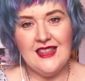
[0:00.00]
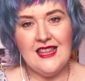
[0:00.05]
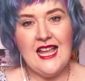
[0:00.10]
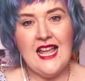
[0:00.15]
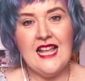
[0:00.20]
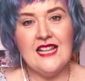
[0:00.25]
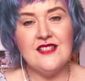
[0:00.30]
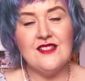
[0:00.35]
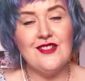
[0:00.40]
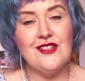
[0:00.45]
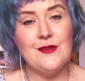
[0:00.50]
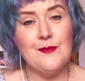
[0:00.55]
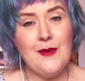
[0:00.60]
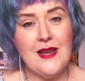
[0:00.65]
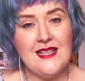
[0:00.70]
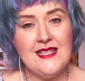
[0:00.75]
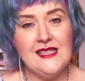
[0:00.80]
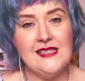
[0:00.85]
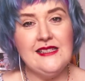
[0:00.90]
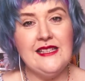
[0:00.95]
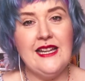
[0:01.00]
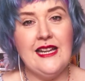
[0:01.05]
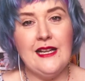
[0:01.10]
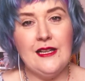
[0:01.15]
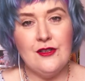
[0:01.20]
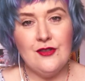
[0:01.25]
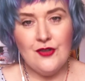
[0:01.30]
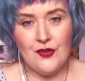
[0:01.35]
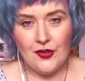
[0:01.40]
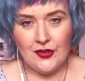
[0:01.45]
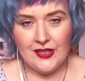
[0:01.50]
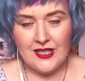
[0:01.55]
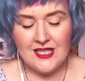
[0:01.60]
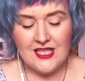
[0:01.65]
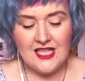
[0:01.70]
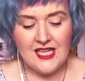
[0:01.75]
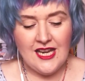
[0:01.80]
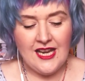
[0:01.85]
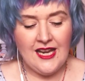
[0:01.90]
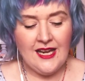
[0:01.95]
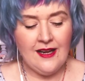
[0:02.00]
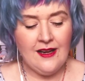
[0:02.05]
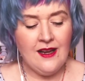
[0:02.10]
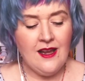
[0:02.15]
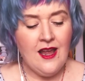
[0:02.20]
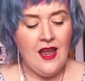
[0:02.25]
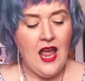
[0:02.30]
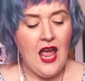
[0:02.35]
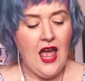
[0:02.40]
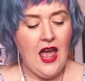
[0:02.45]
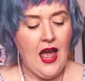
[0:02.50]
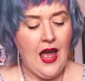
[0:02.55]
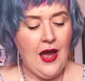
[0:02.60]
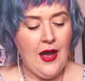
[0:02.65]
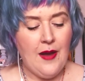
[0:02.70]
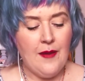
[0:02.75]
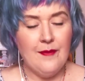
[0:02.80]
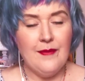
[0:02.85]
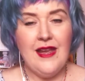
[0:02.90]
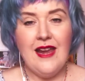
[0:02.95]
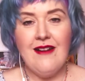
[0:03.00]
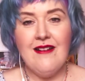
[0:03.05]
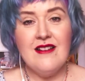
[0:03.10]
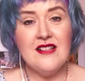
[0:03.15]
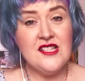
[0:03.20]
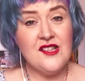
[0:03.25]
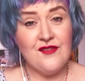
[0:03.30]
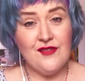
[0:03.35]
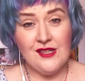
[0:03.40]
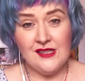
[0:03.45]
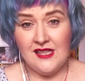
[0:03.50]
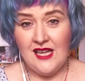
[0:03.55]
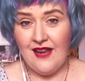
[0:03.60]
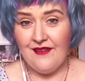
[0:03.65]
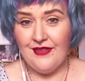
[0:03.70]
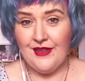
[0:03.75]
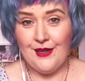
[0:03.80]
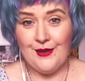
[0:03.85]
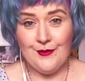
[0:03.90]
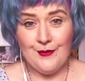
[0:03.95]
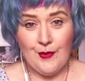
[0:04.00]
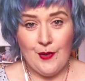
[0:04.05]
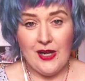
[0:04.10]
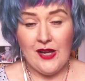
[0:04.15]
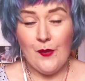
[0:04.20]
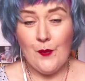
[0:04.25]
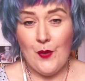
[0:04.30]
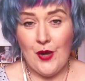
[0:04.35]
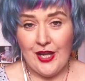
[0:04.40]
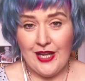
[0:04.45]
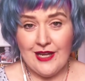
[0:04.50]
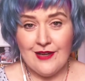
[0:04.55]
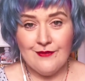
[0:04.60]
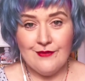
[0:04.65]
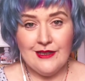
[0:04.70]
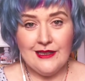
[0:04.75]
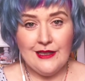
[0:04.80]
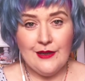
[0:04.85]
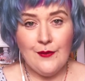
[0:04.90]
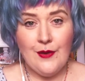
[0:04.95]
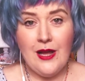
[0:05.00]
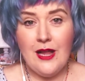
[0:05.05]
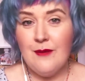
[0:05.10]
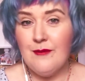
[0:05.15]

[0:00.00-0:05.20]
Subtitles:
And so it's basically acknowledging areas of your life that are working really well.